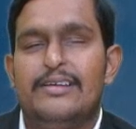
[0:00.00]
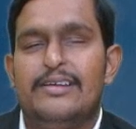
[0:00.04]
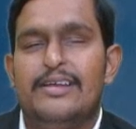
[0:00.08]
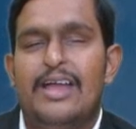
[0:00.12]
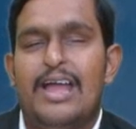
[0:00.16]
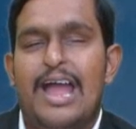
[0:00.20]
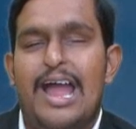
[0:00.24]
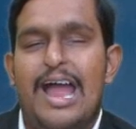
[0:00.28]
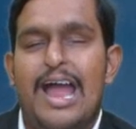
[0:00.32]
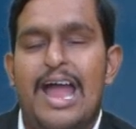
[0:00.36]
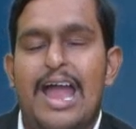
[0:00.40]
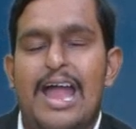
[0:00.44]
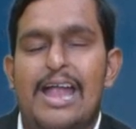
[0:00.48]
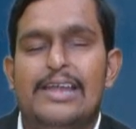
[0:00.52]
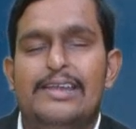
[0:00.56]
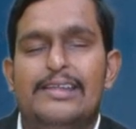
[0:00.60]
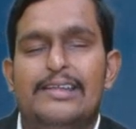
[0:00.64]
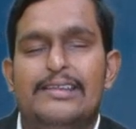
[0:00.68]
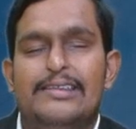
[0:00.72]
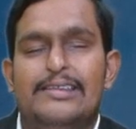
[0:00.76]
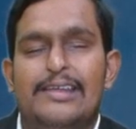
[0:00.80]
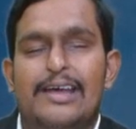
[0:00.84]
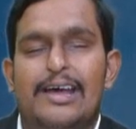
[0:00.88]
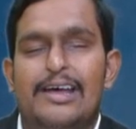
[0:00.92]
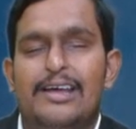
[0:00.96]
and
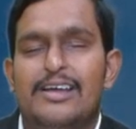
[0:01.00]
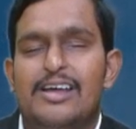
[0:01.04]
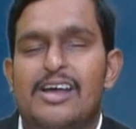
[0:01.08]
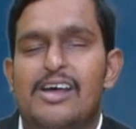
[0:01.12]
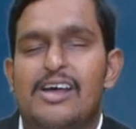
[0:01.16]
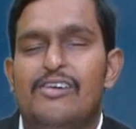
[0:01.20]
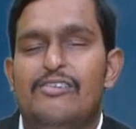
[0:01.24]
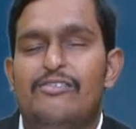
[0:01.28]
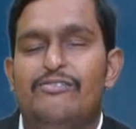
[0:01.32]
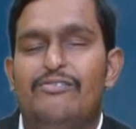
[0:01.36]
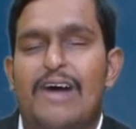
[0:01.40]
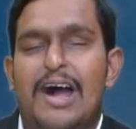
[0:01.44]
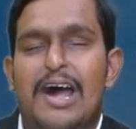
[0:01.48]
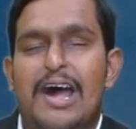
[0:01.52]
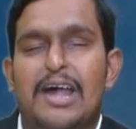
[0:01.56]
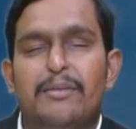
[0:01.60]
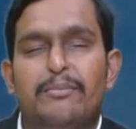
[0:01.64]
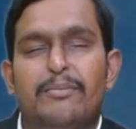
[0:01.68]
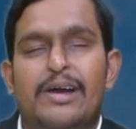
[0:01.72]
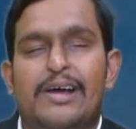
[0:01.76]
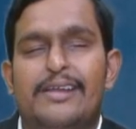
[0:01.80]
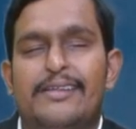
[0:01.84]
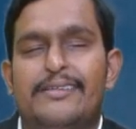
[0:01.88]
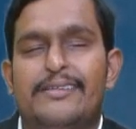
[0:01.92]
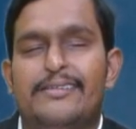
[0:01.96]
the
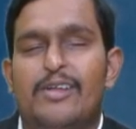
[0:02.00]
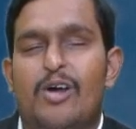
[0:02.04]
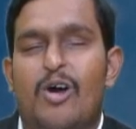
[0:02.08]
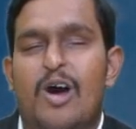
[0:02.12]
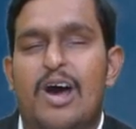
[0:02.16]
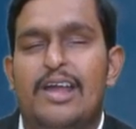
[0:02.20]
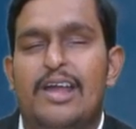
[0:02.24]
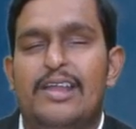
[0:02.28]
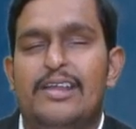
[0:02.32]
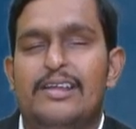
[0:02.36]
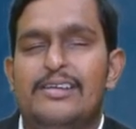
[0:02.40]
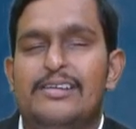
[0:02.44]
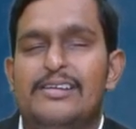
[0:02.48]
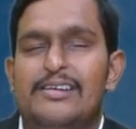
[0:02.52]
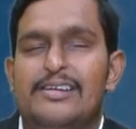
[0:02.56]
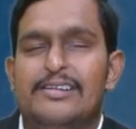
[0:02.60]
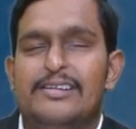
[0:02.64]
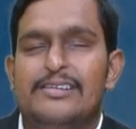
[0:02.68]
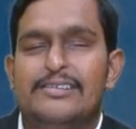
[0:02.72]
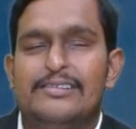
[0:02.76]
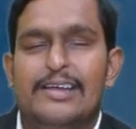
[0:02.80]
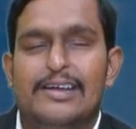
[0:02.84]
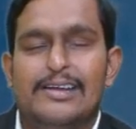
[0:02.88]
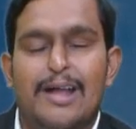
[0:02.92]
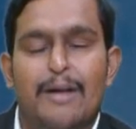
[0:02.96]
farmers or
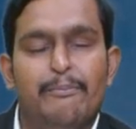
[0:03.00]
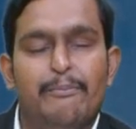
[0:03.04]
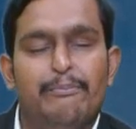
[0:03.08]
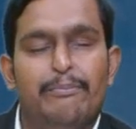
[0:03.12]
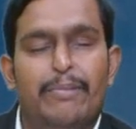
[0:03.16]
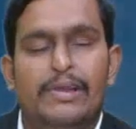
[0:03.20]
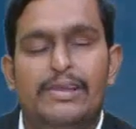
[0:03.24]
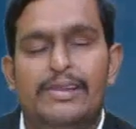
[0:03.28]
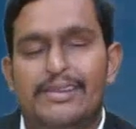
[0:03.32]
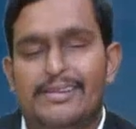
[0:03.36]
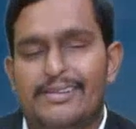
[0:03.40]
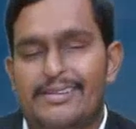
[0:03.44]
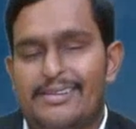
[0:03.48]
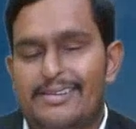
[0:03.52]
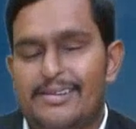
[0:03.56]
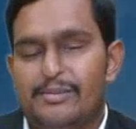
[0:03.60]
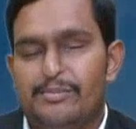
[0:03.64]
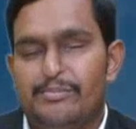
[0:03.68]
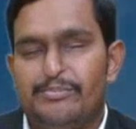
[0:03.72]
the companies.